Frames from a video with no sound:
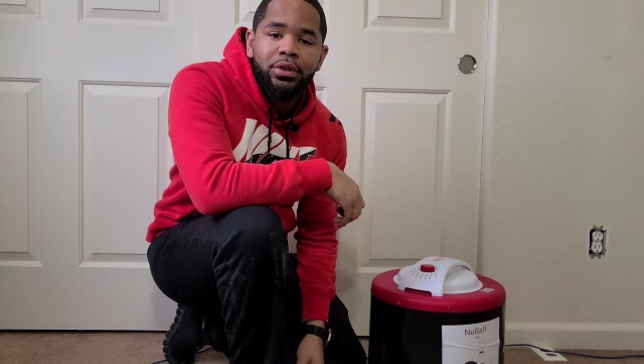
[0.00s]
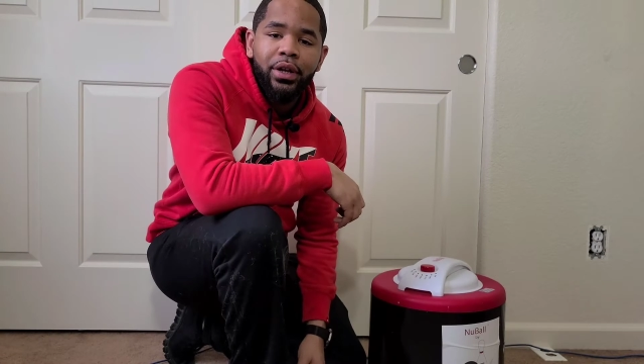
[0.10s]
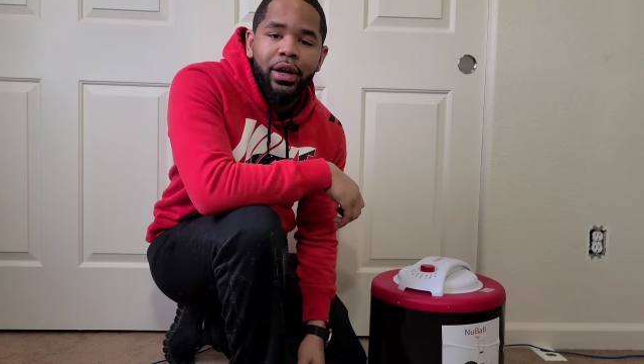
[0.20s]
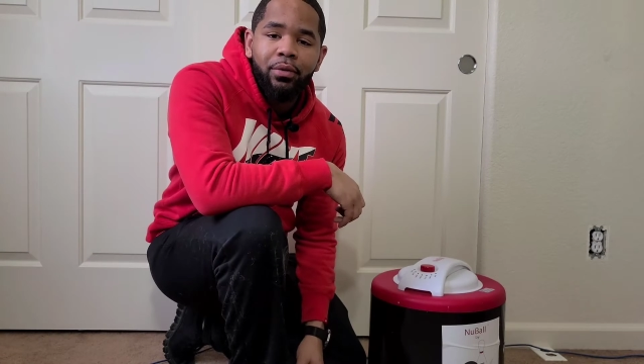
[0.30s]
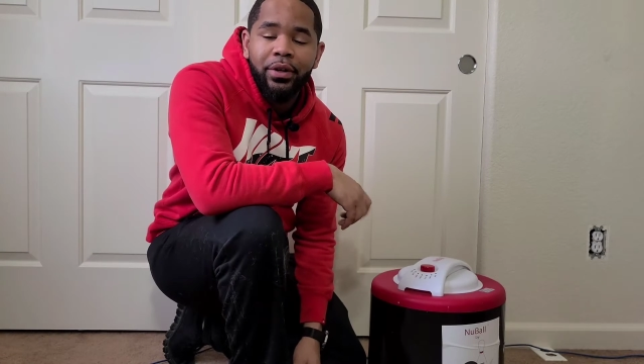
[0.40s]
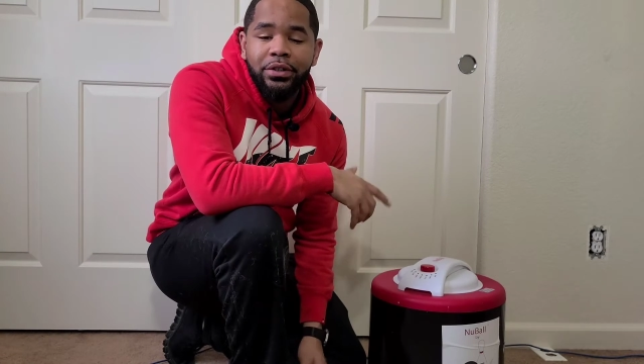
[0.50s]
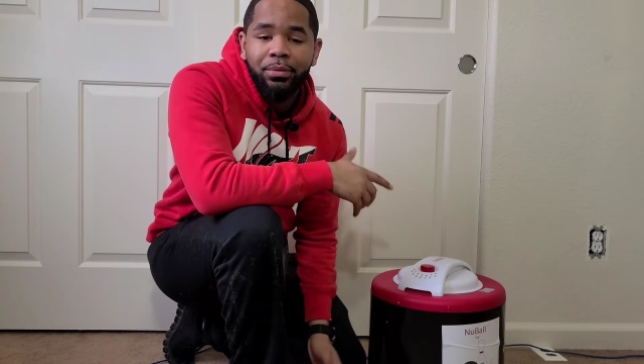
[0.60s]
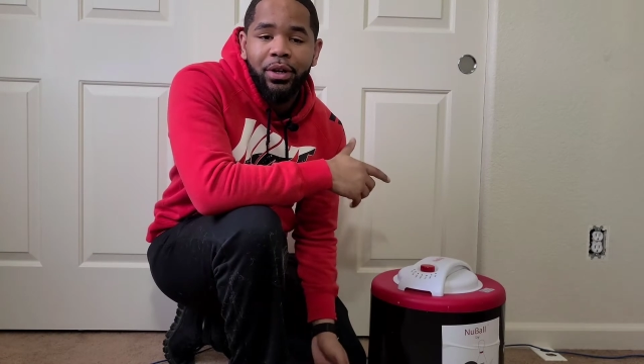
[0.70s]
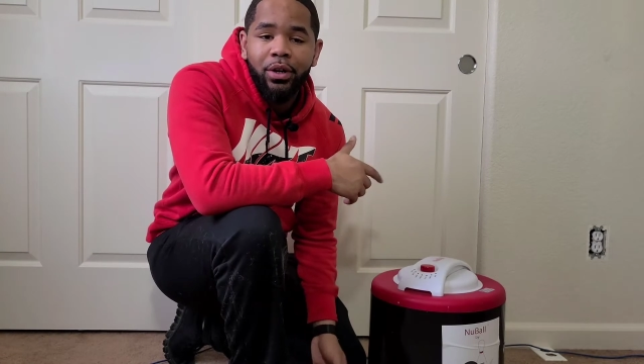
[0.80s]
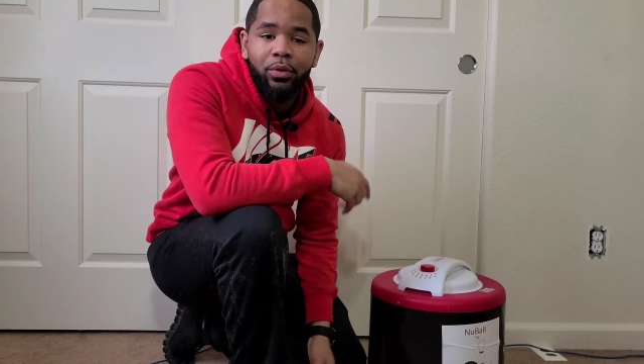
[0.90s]
today I wanted to
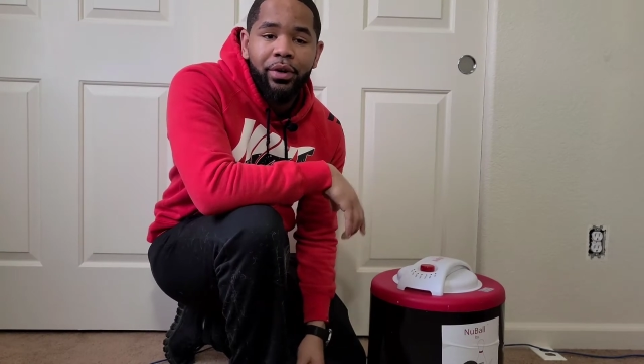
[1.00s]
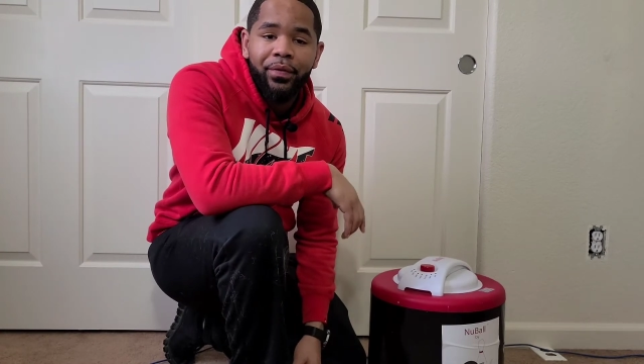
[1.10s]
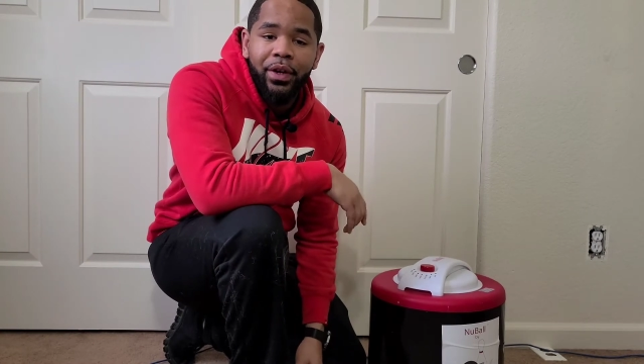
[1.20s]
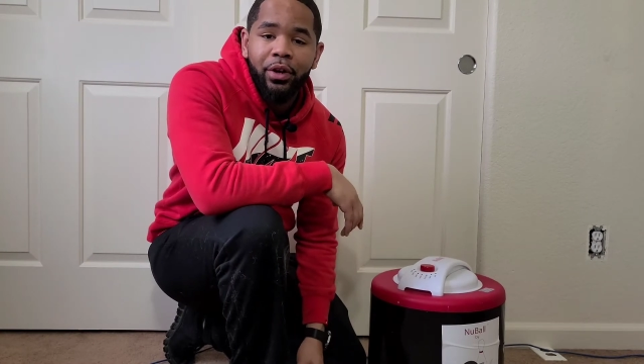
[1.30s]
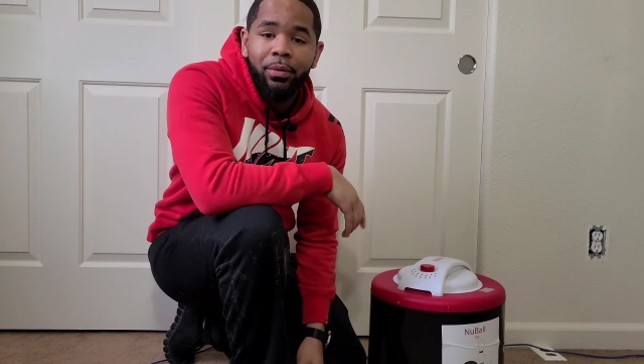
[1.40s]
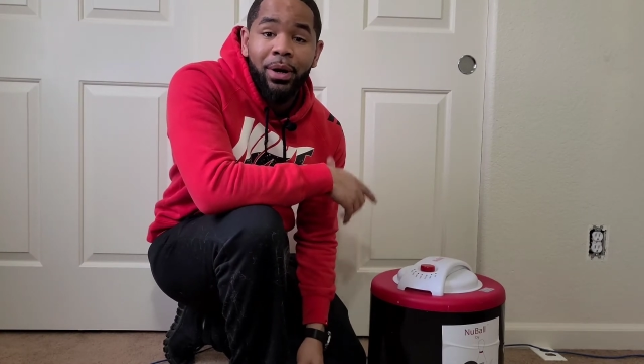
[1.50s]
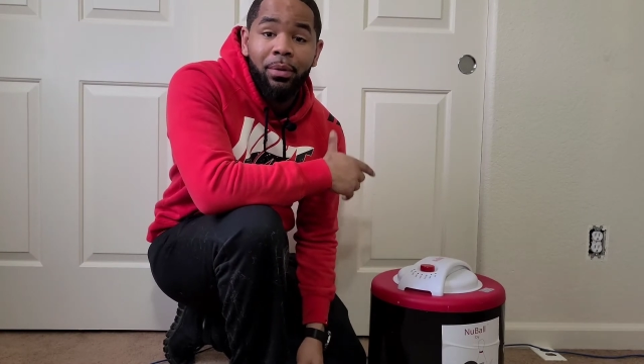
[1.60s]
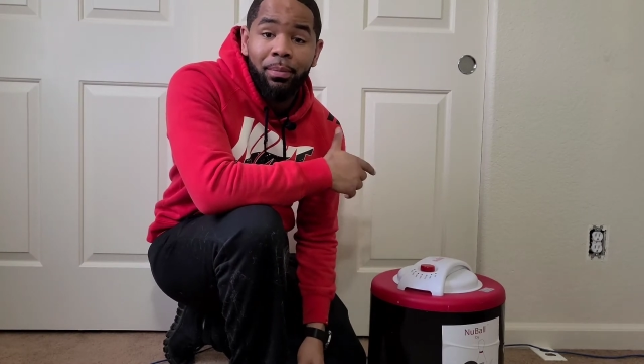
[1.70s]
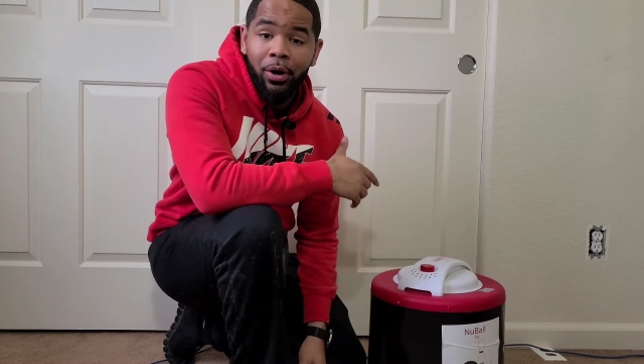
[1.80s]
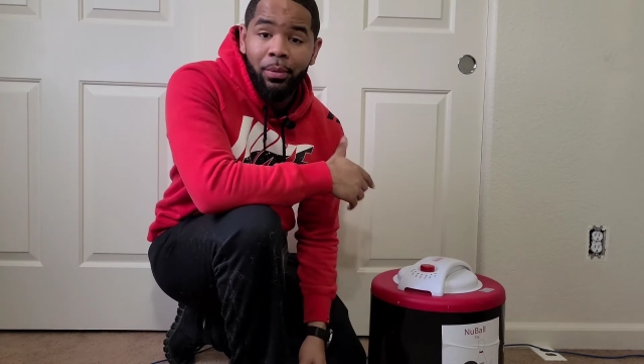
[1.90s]
make a quick video
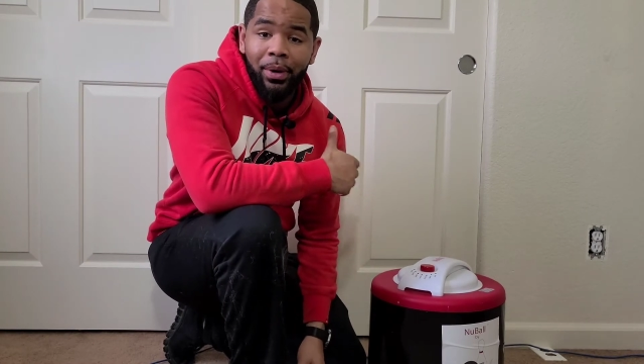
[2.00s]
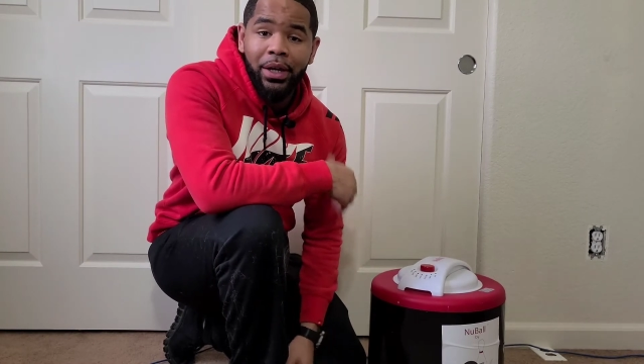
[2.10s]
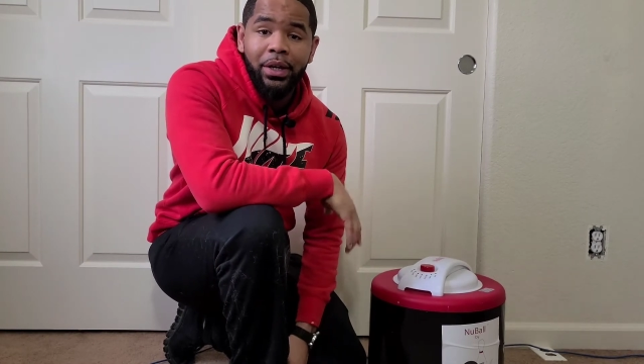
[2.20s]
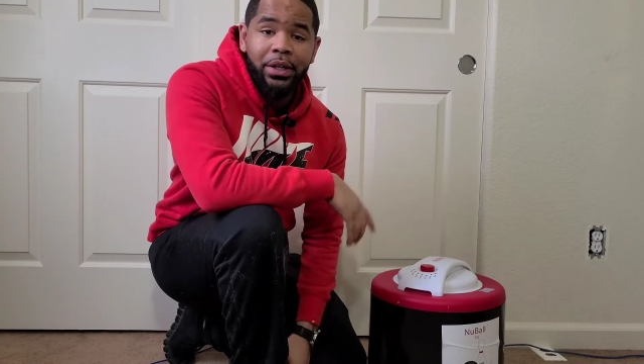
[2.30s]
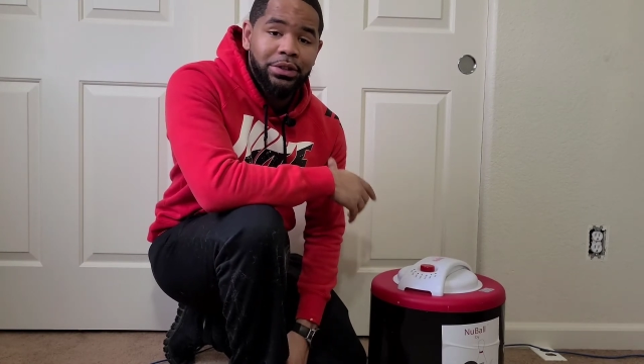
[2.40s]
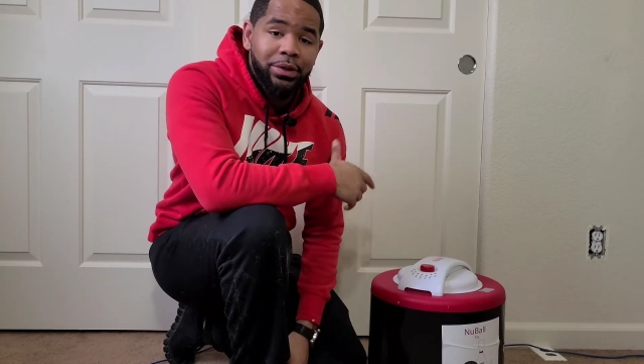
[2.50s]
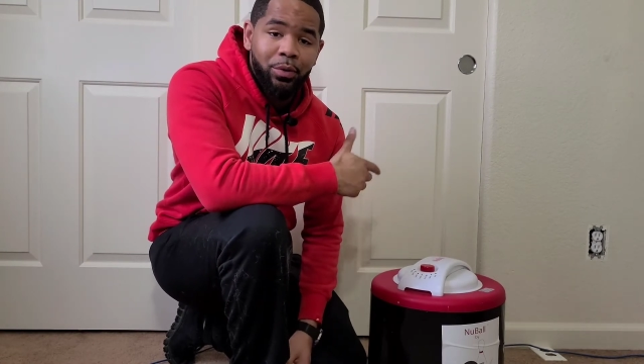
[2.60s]
about ball maintenance